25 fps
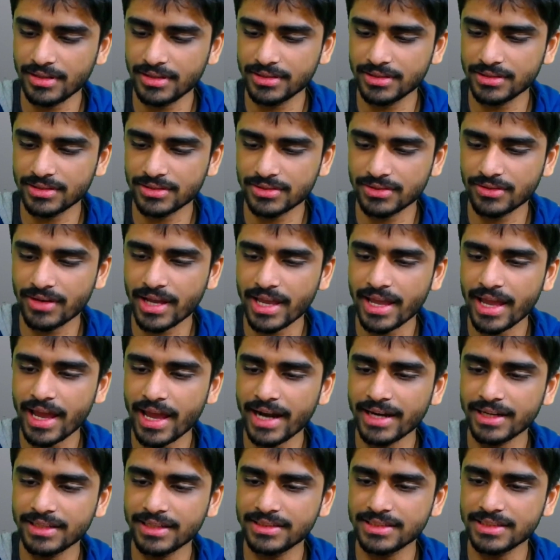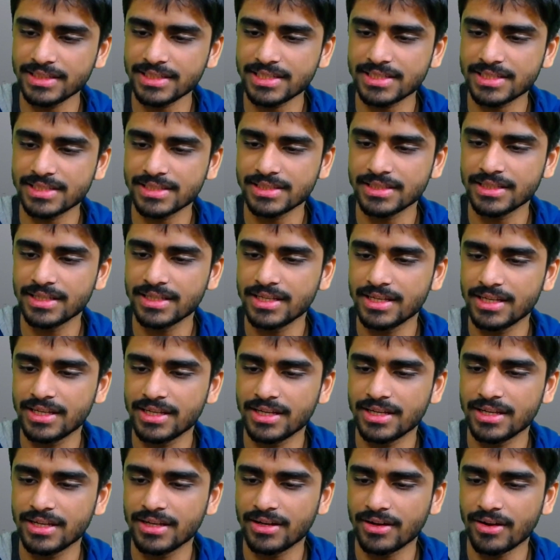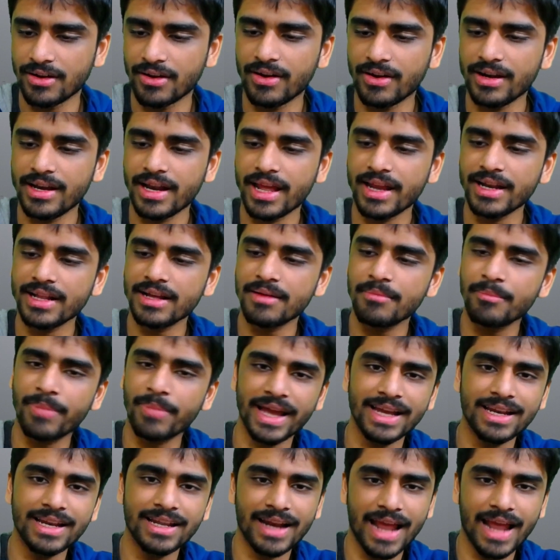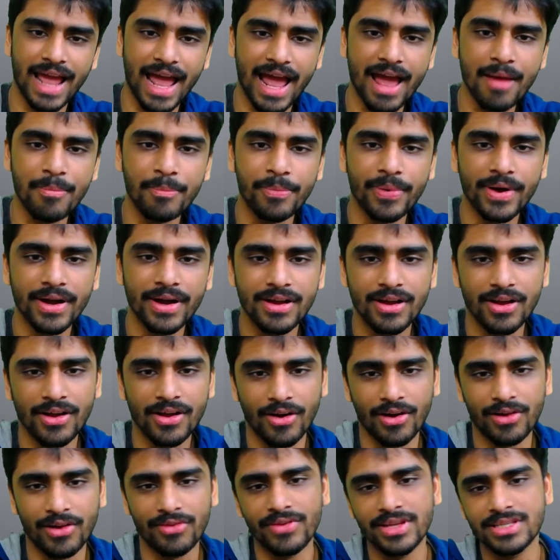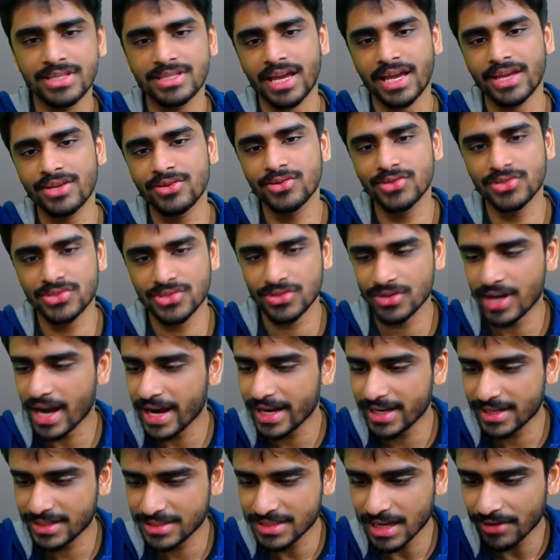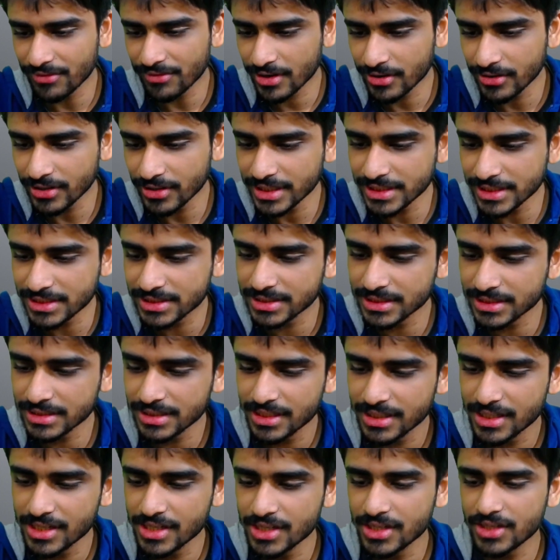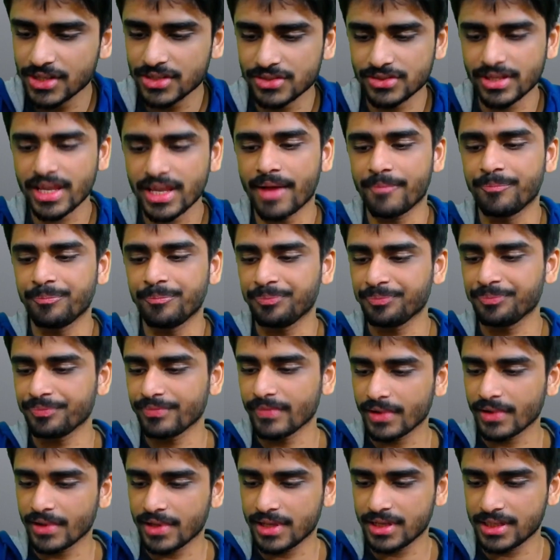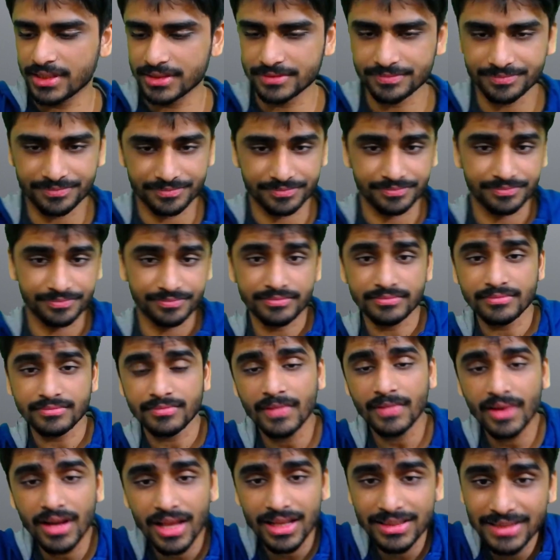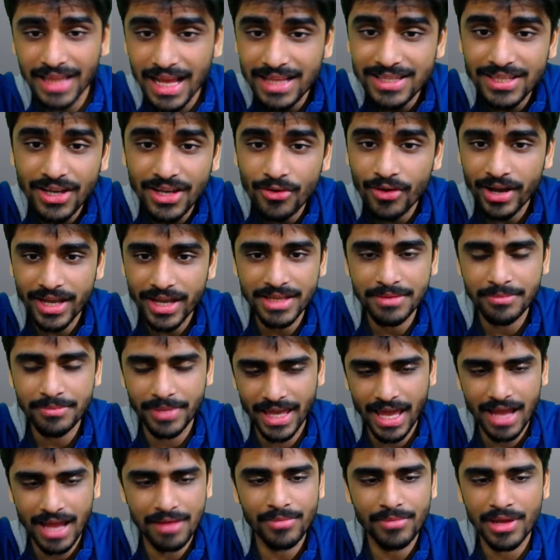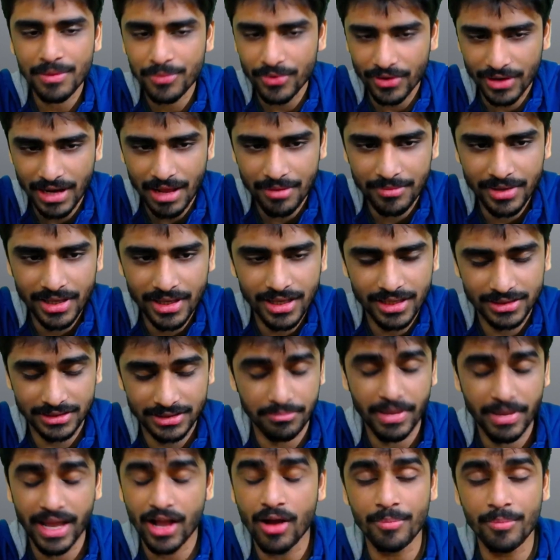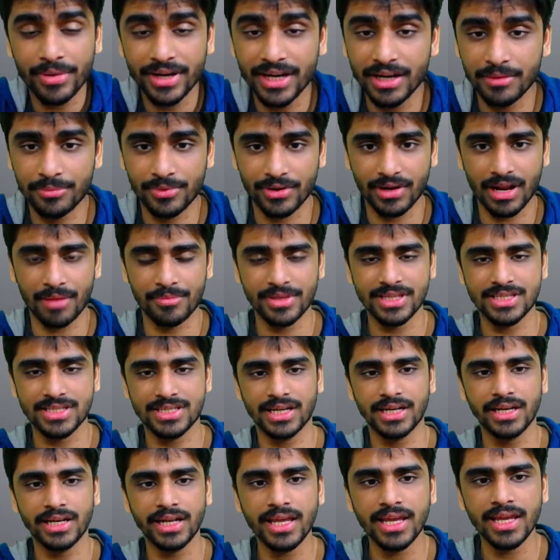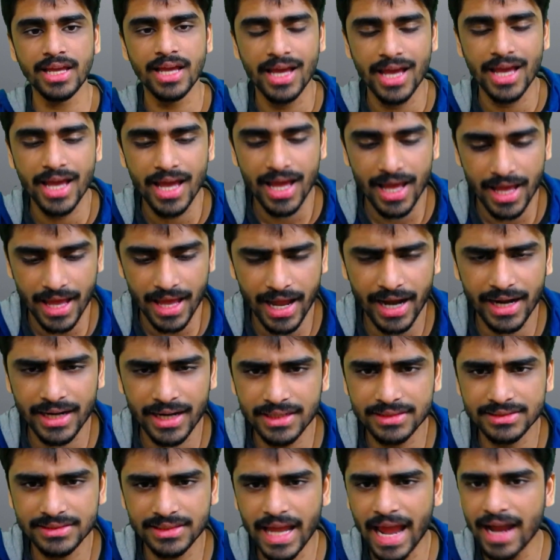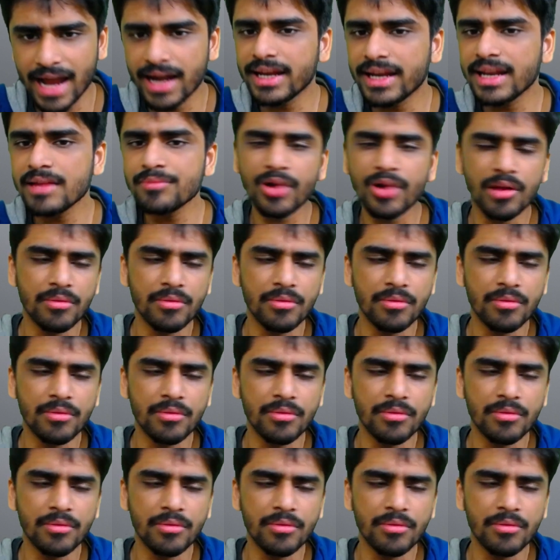So I had this online compiler app on which I used to write Java codes. So yeah, that's how I began my competitive programming journey. And the HackerRank